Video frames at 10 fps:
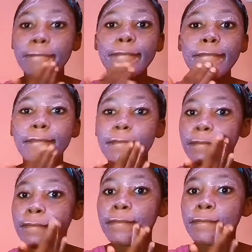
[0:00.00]
Yeah
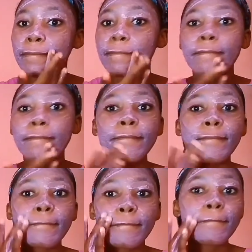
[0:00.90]
guys, just
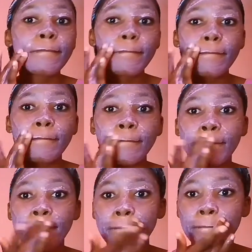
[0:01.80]
continue applying the way
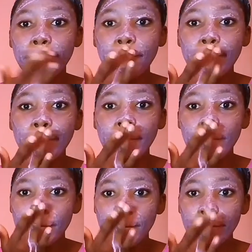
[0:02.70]
I'm doing it
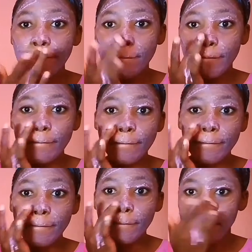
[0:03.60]
and
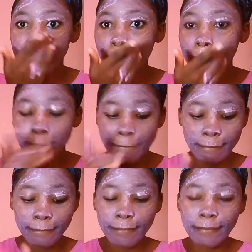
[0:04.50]
massage
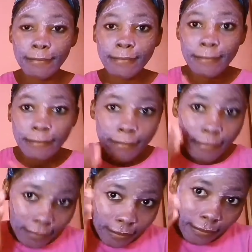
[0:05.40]
it using
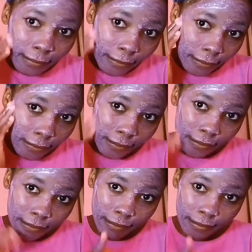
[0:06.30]
your hand
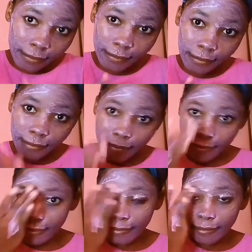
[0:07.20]
very gentle
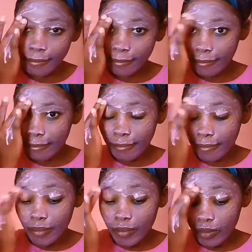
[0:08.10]

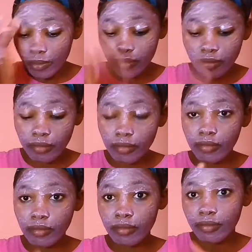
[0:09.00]
the way I'm
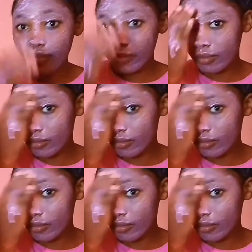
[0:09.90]
doing it.